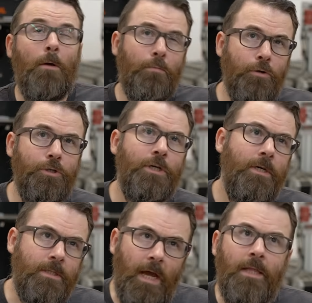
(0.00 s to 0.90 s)

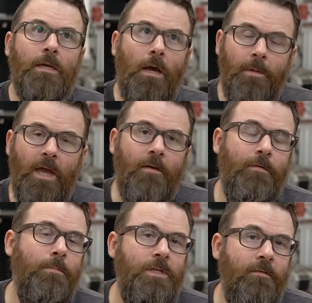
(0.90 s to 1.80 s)
Prusa is kind of coming out
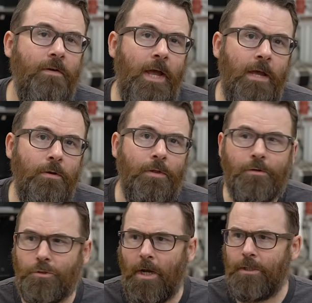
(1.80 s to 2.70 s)
from a different angle.
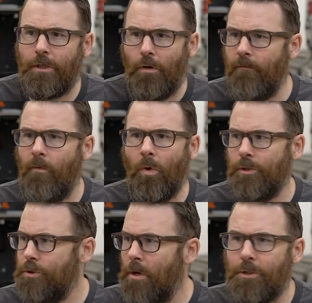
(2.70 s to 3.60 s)
They're trying to go for
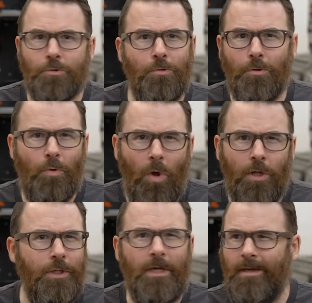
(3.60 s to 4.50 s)
structural
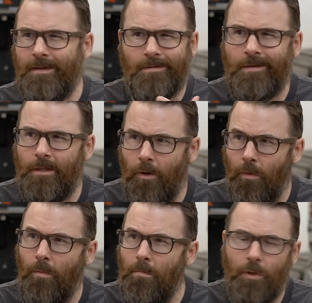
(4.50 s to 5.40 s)
quality and, you
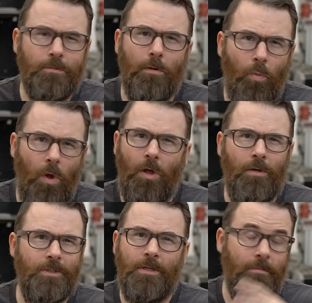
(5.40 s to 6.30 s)
know, multiple
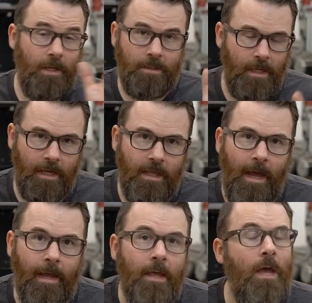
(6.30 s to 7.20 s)
walls and things like
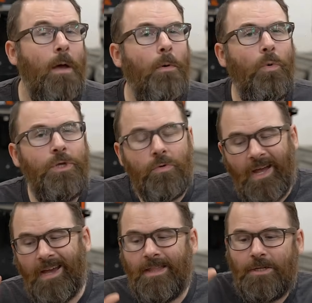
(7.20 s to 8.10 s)
that. But when you
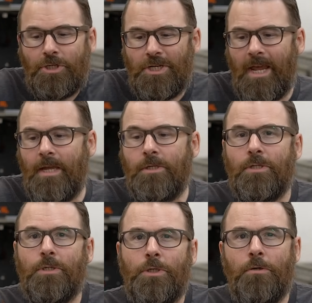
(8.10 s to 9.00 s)
kind of change
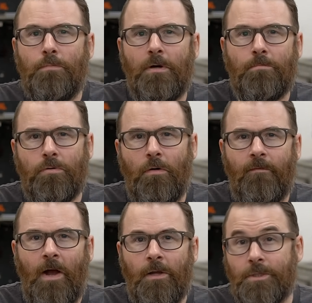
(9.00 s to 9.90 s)
the two print
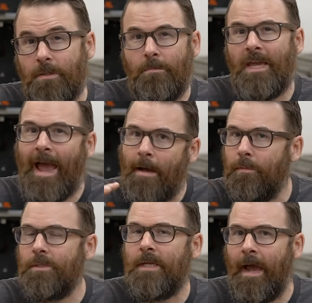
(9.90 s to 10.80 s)
profiles to be
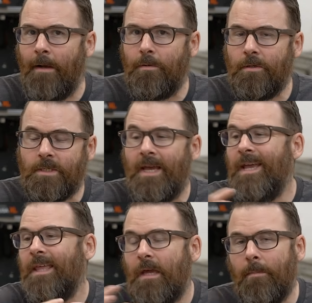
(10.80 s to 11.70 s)
apples to apples,
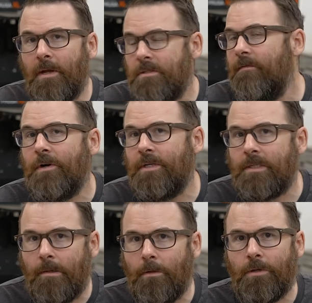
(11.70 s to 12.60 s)
they come out to very
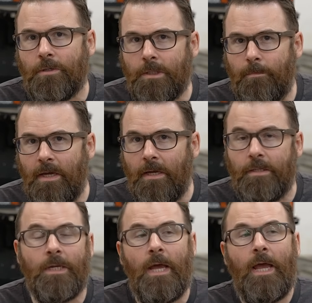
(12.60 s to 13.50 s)
similar
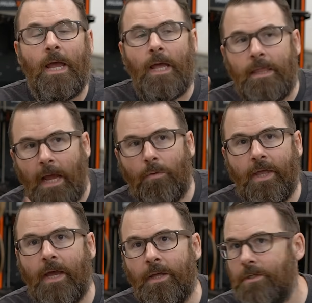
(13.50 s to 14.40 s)
speeds. Now what
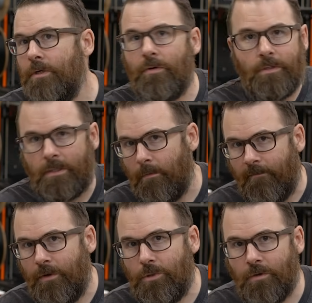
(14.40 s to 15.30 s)
I got to do in
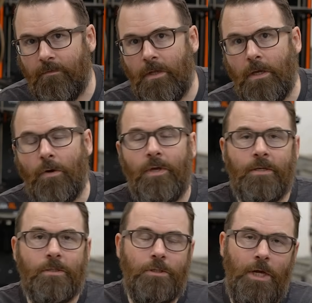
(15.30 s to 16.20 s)
some future video
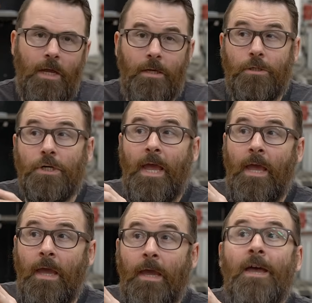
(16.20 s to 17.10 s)
is change
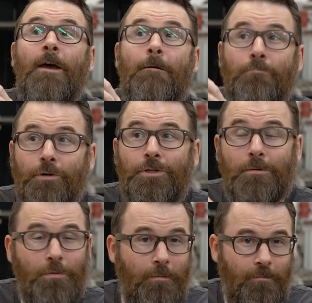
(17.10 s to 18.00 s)
a
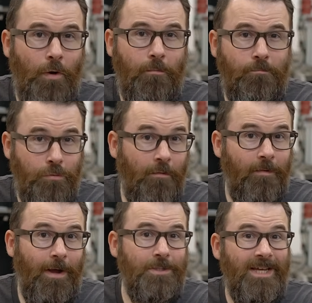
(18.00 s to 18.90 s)
Prusa print pro
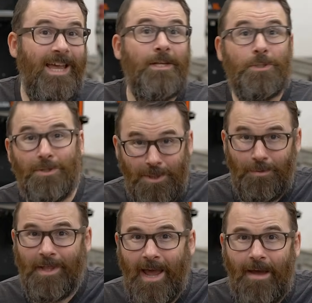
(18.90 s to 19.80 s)
profile to get it to
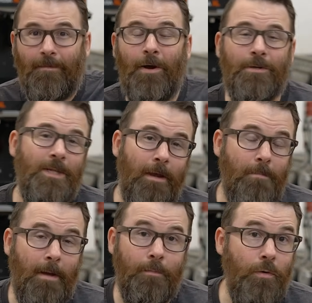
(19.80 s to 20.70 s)
two and a half hours like
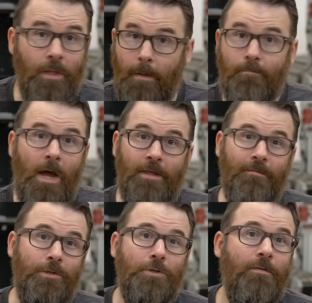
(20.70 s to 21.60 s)
Bambu. And I'm not
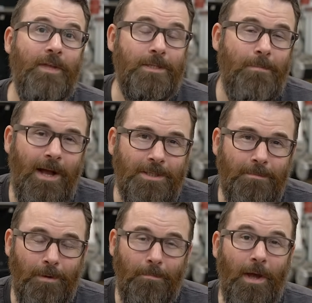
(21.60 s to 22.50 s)
even sure if that's
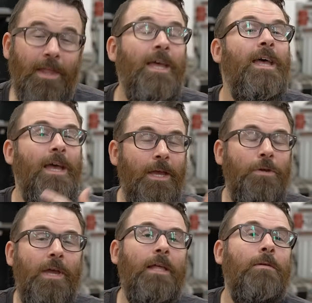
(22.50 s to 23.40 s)
possible, but
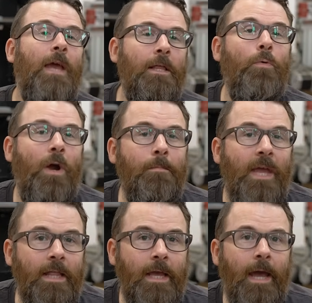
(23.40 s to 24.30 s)
you get kind of where I'm
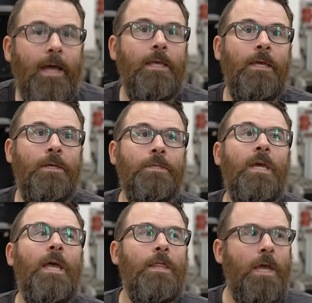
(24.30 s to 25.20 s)
getting at is
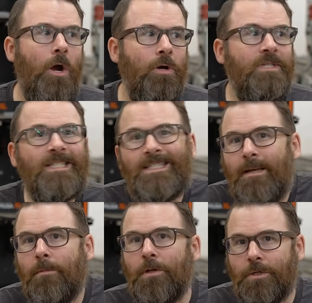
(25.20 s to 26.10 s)
they are
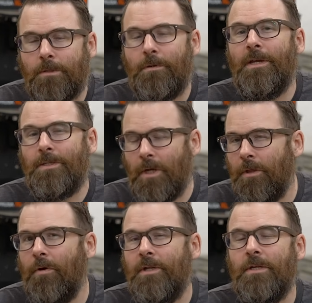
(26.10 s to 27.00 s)
similar speeds,
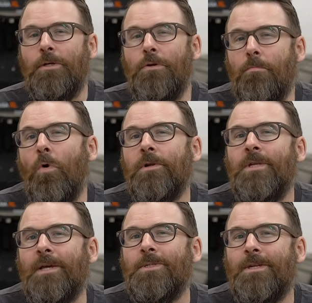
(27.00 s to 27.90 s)
although I need to do more
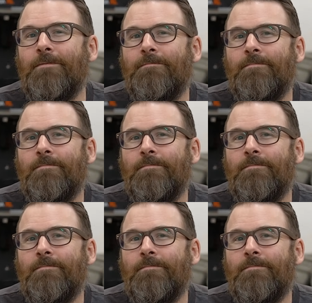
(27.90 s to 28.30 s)
testing.